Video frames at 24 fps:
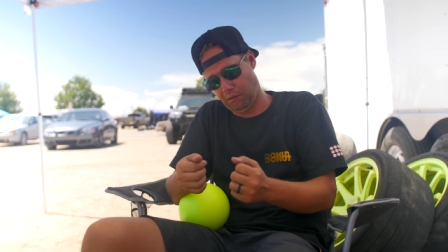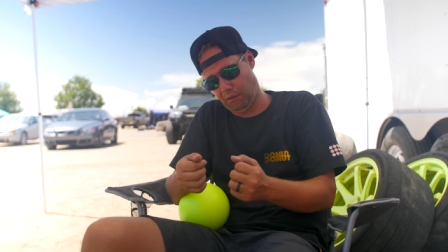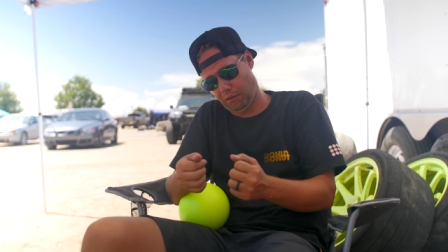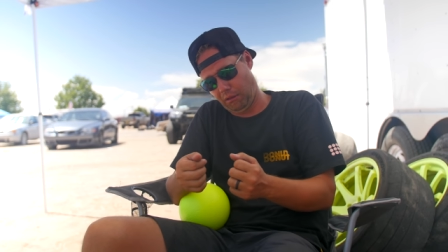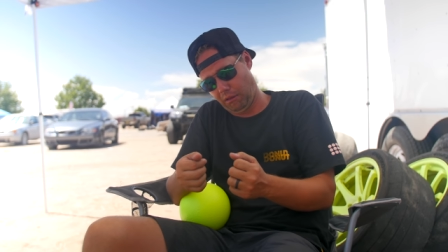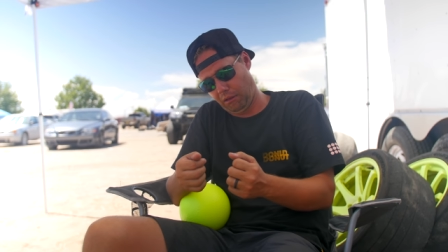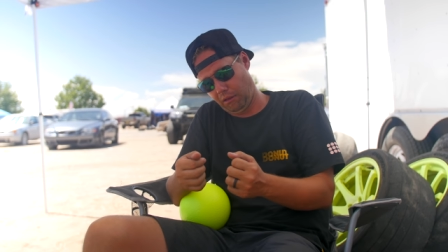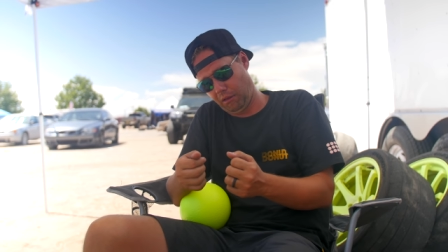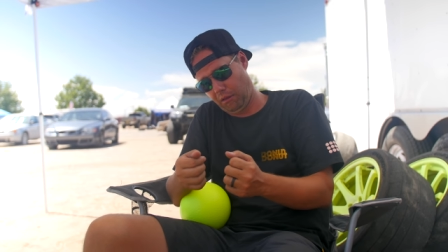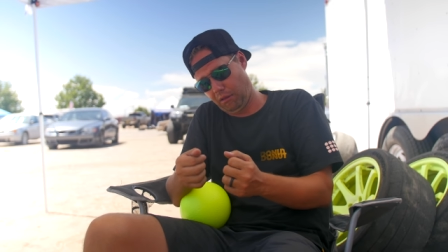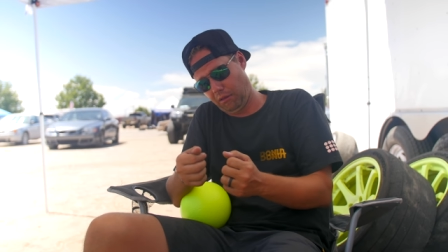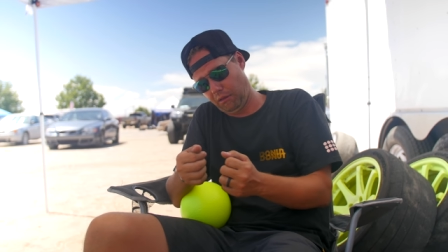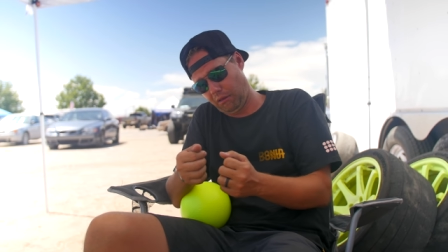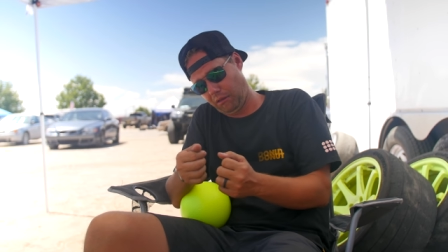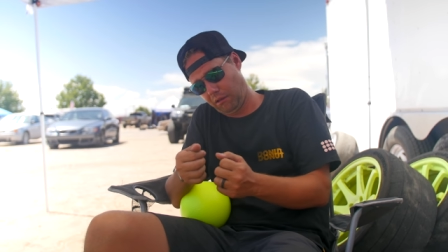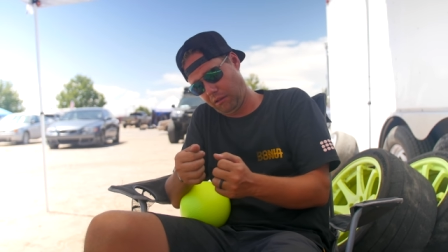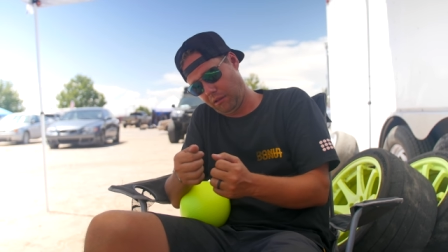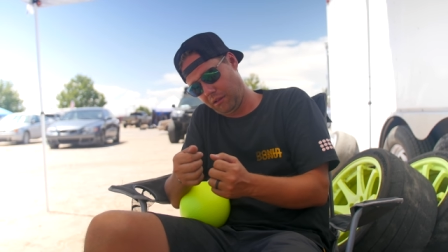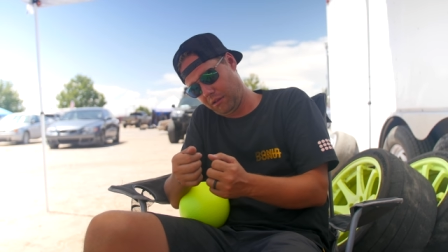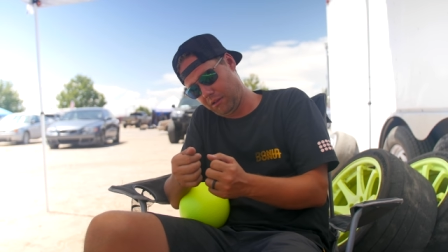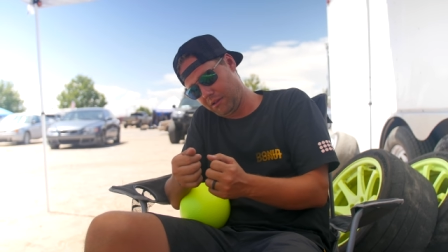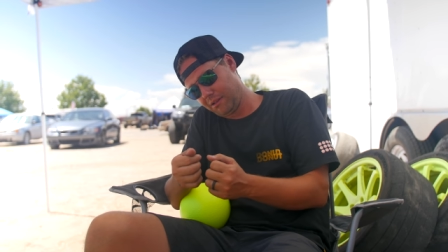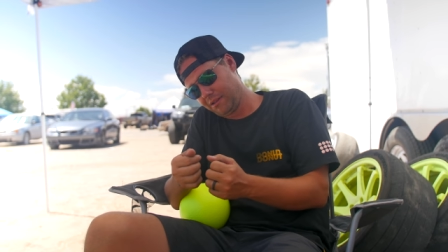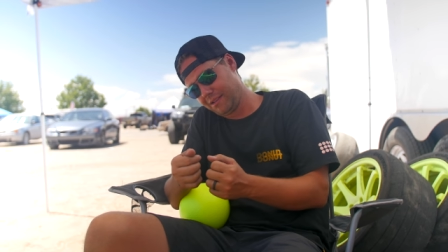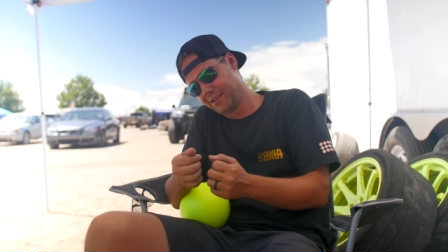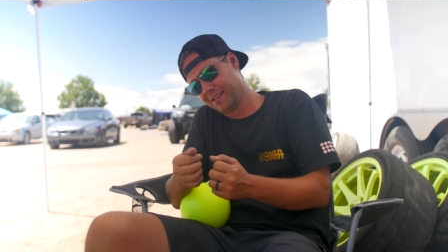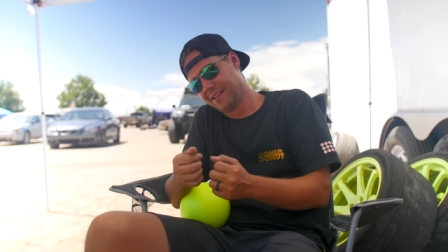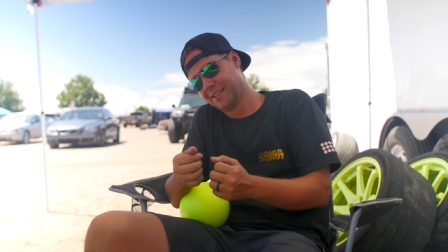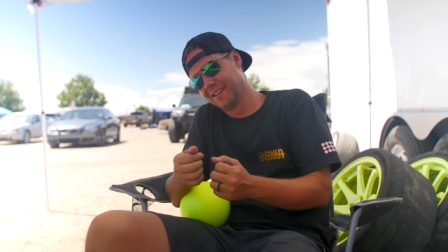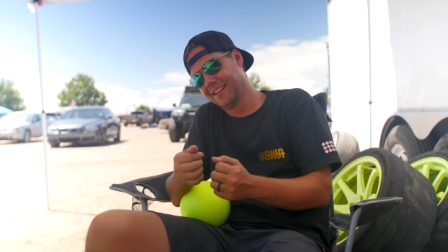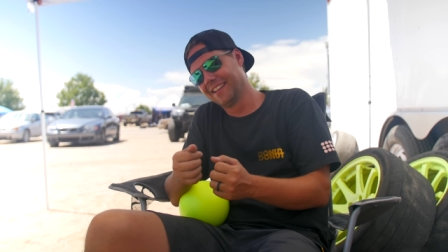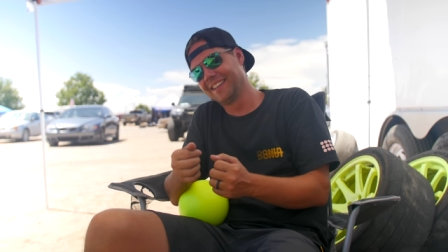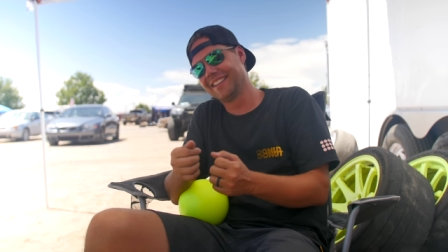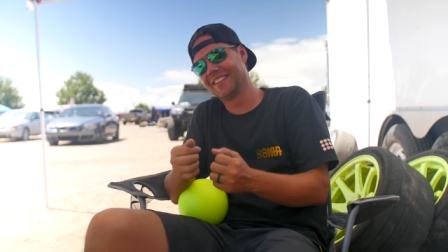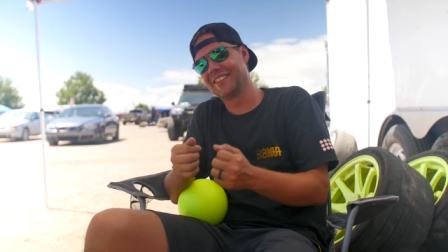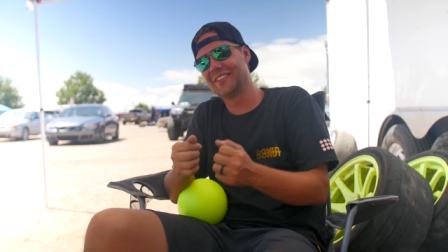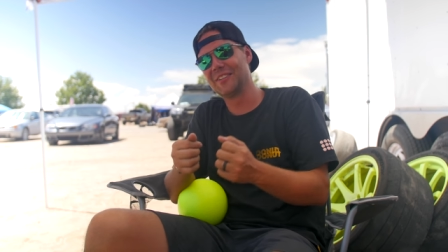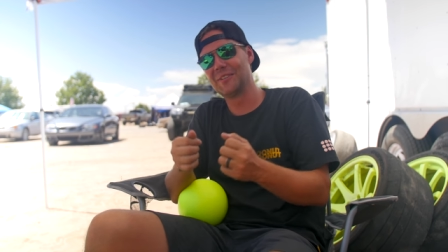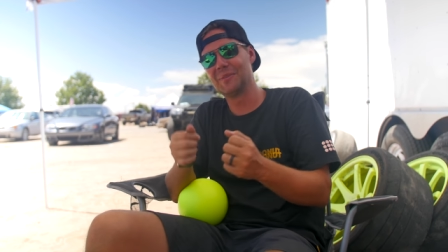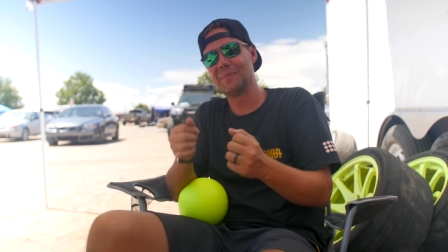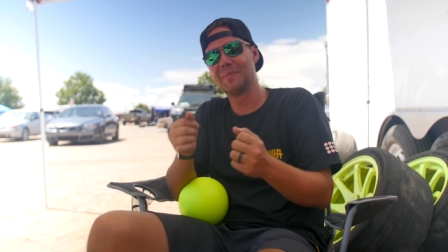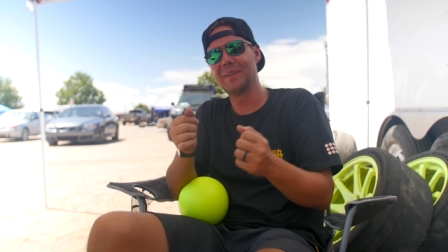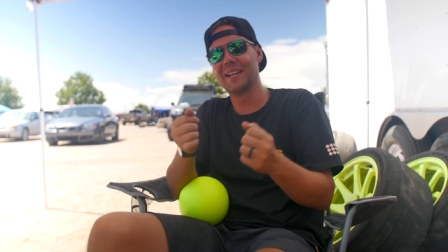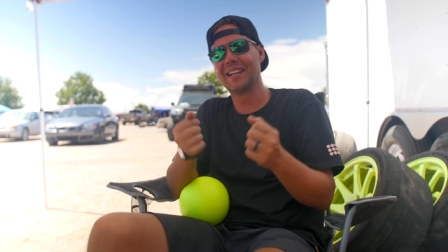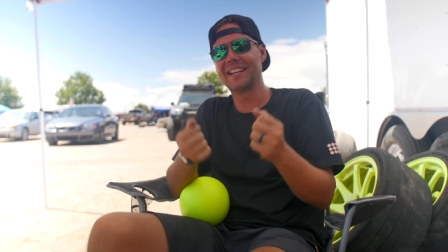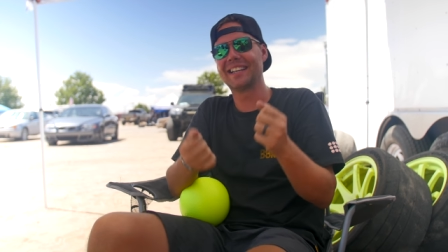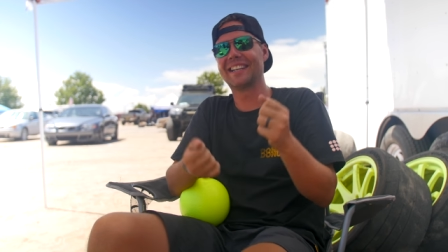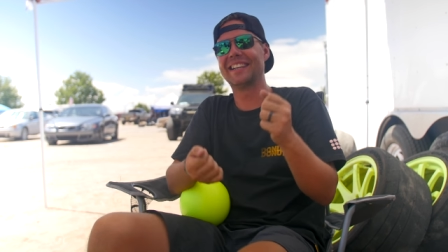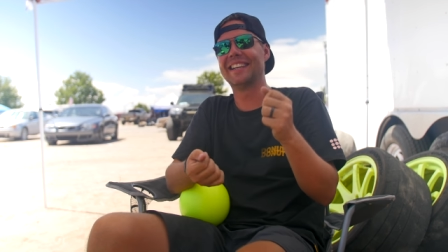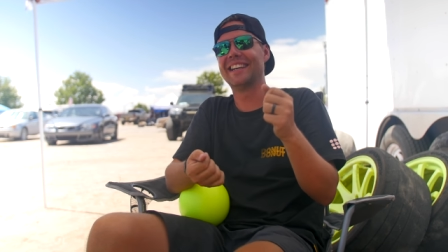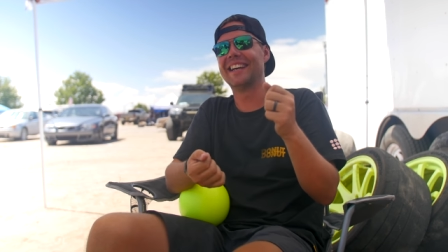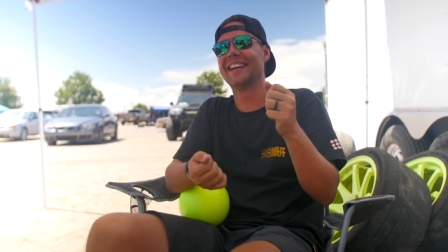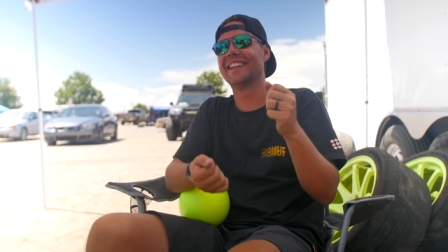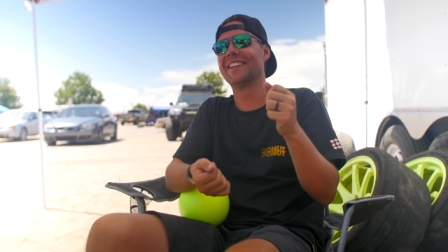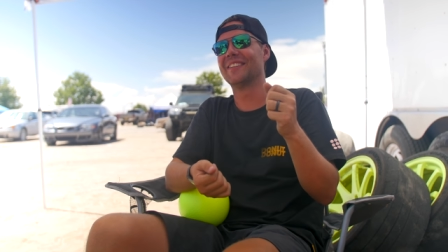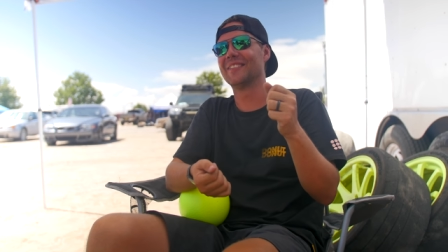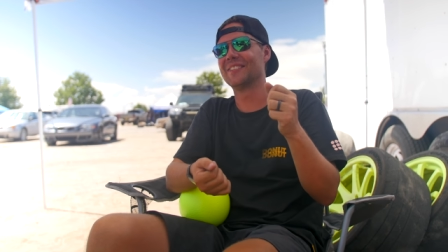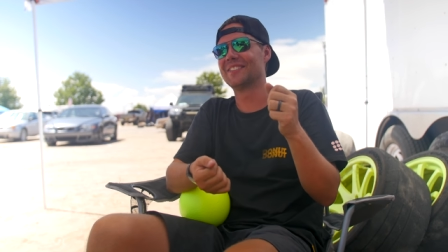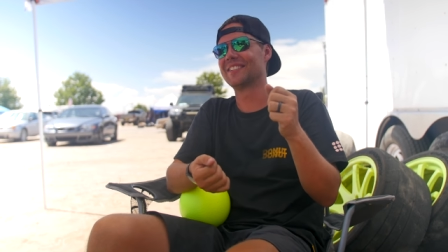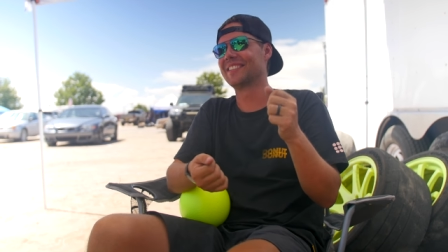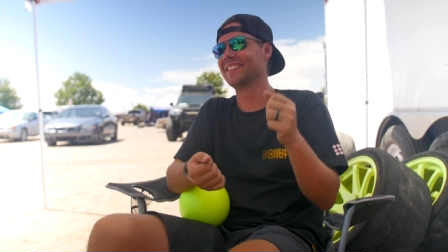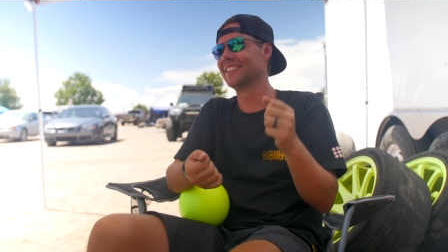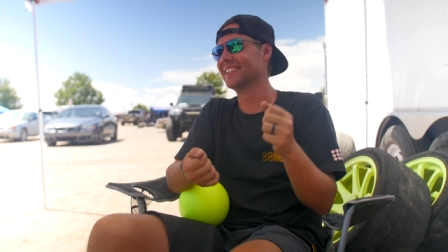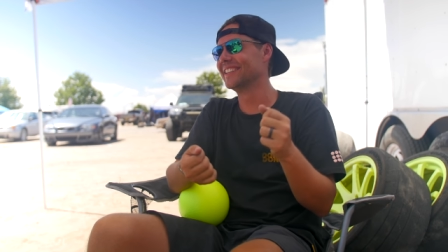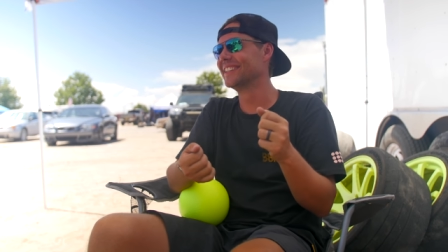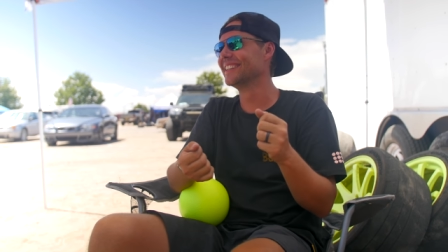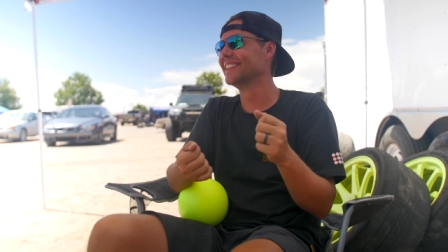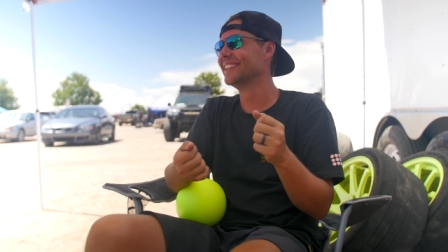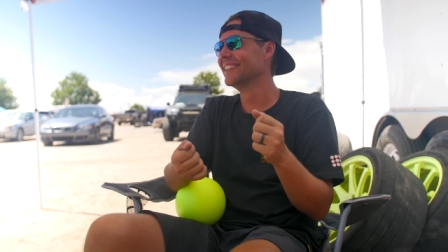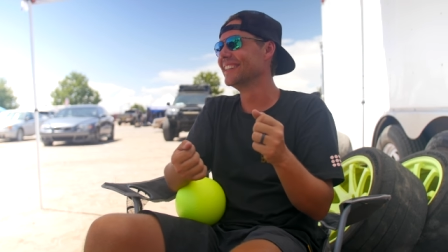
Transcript: oh, and then you'd be like, yeah, that was good.